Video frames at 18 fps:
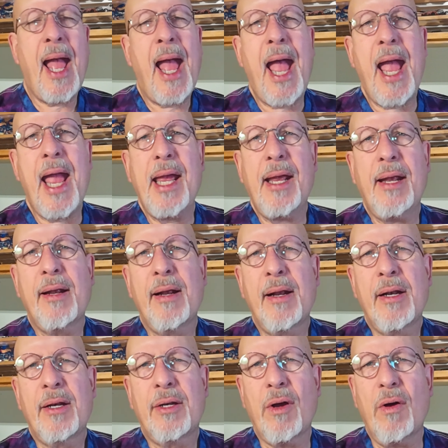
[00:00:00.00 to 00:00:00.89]
Hey,
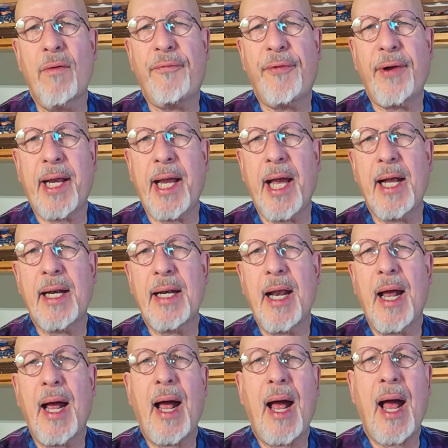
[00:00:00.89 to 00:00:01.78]
don't
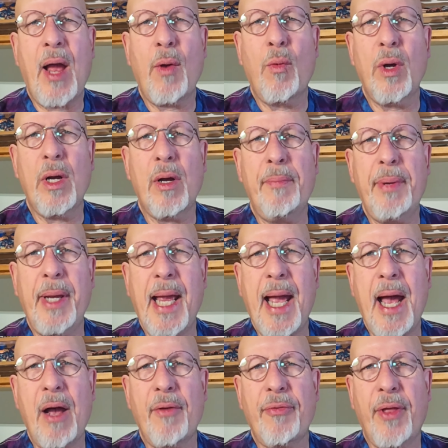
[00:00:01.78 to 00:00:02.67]
forget, I will
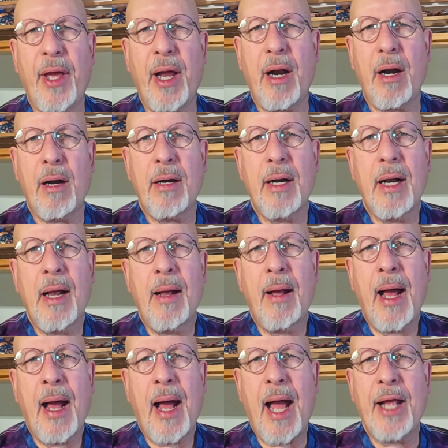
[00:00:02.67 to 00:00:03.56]
be out there.
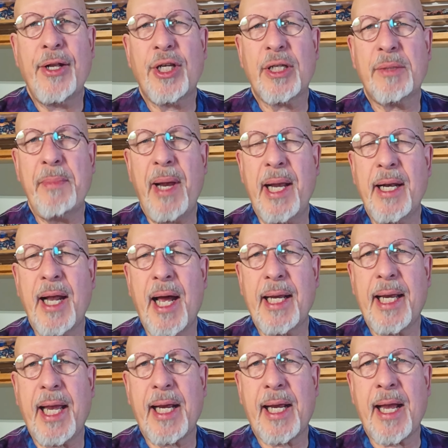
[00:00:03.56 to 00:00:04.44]
I just may
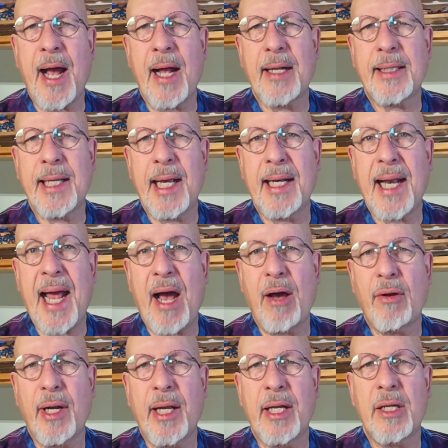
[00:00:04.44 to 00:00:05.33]
not get content
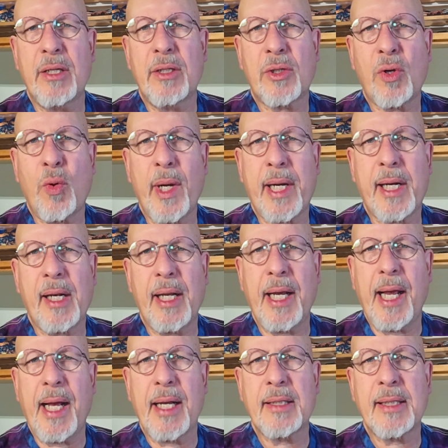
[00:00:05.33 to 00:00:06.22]
out as
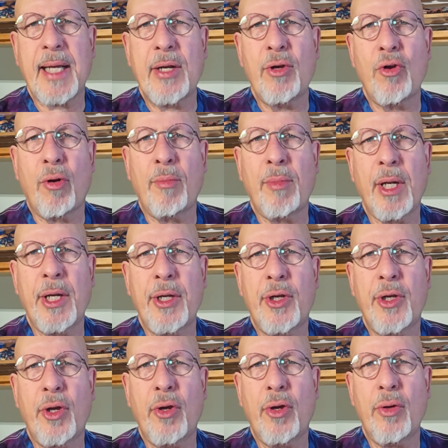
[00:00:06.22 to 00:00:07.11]
quickly as I normally
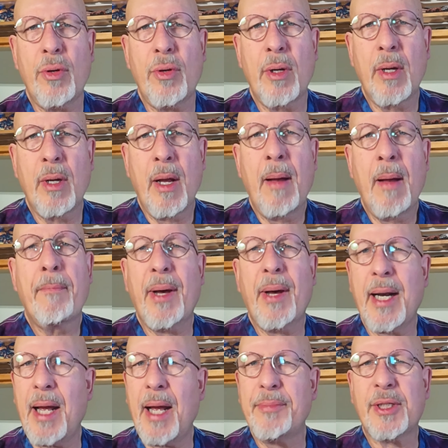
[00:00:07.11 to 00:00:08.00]
do,
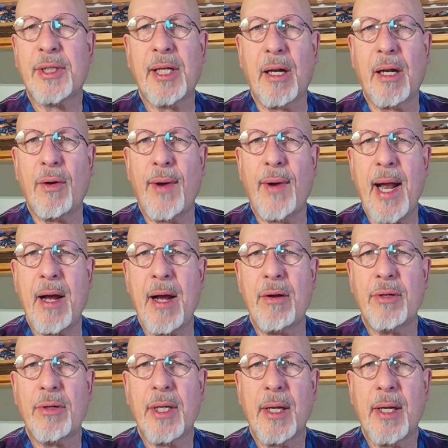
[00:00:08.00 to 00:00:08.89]
but I'm still
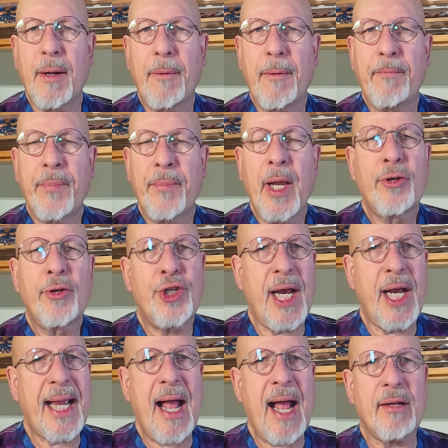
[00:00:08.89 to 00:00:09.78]
around.
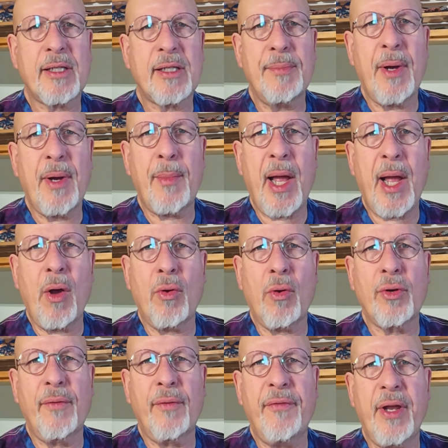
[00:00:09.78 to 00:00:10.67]
Check out some of my
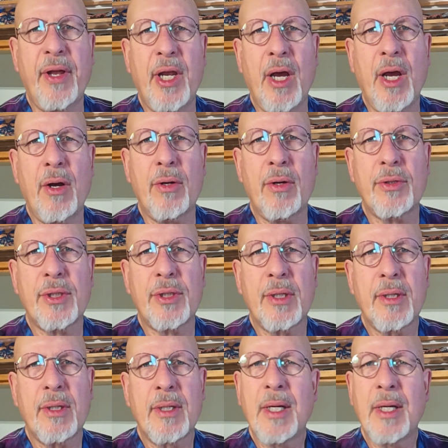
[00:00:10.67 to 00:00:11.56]
older videos.
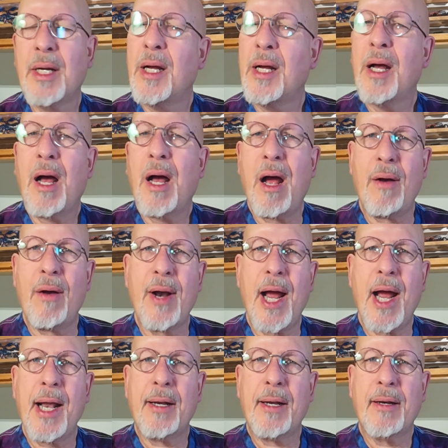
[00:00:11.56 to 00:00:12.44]
All
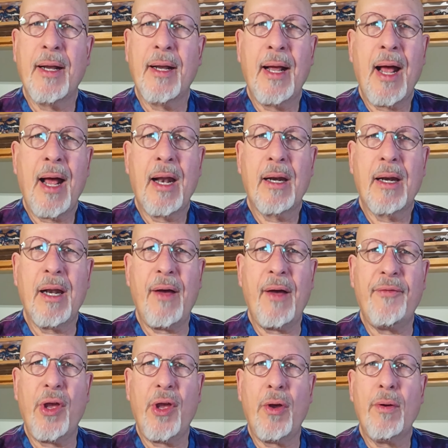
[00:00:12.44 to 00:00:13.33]
right.
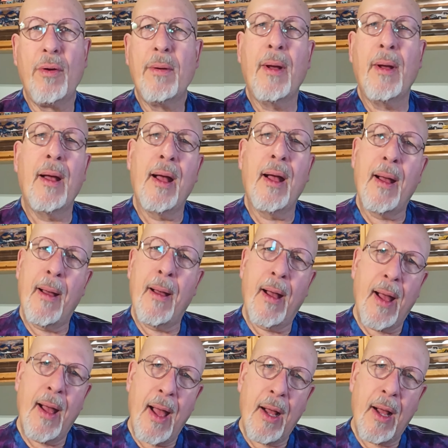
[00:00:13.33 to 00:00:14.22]
Love you.
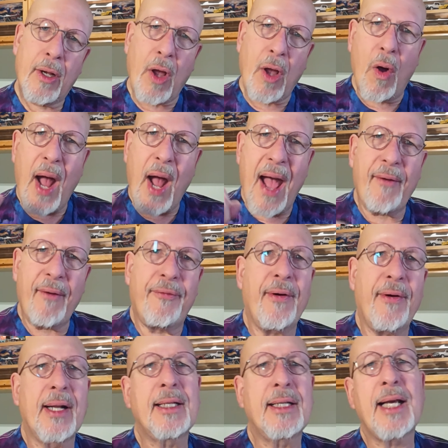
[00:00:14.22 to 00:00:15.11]
Go have
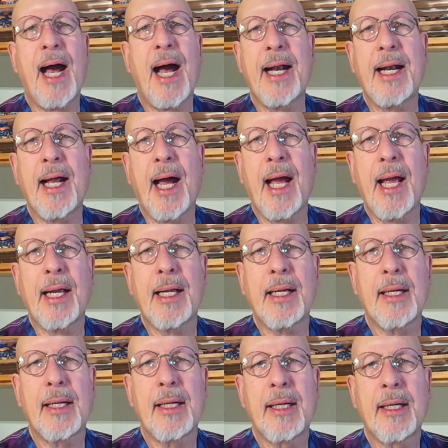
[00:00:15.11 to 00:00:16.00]
fun tie dyeing.